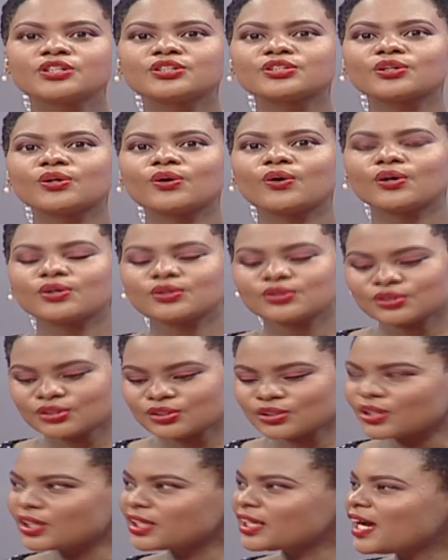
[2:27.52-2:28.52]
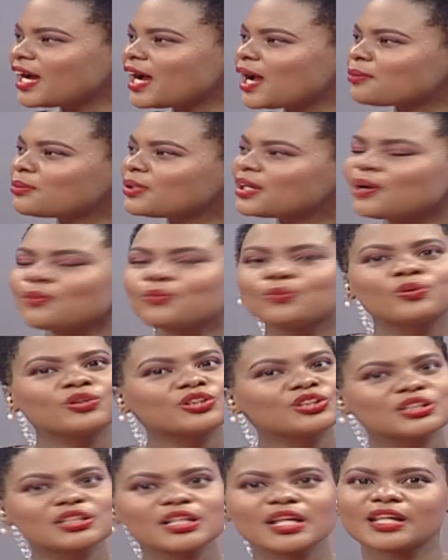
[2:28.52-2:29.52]
So yeah, I mean, we're
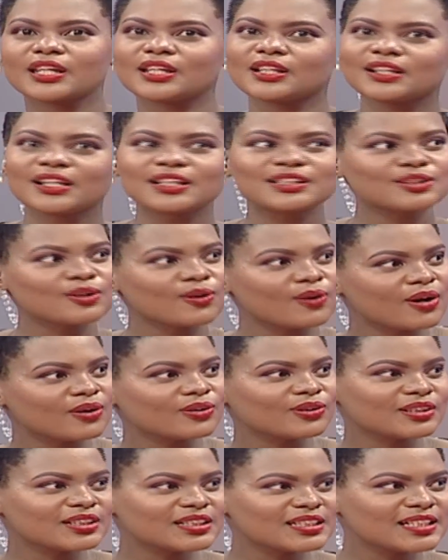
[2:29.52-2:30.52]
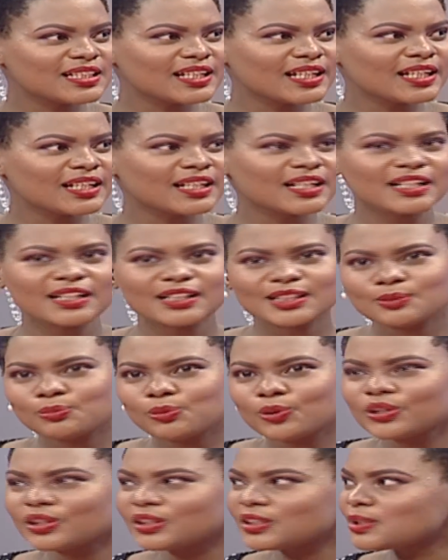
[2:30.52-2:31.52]
just like, let's go out on this date and
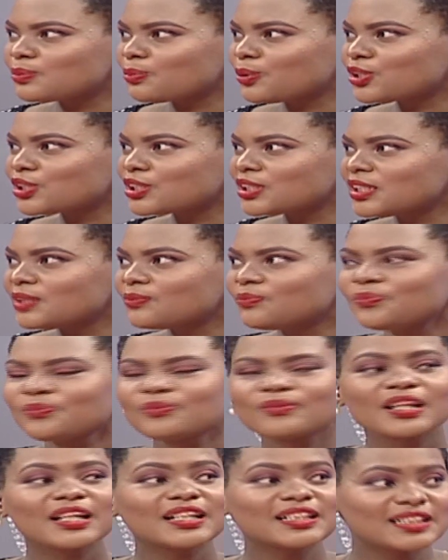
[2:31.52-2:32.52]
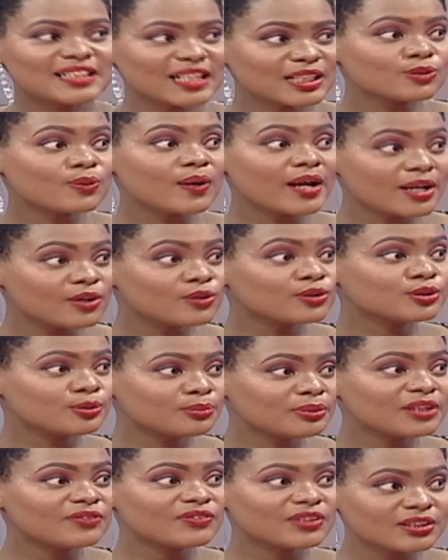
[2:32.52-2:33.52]
exploit this person. That's why I also
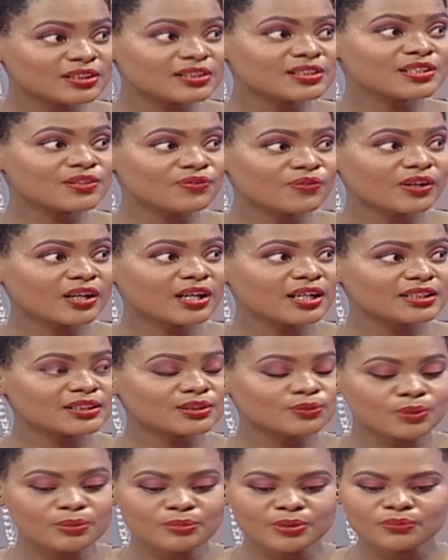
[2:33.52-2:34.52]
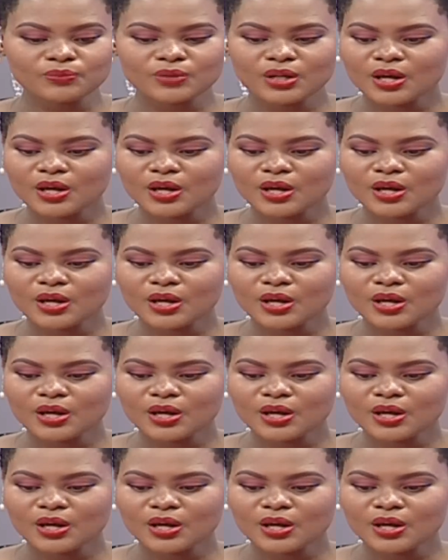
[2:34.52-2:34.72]
believe that there's different kinds of women.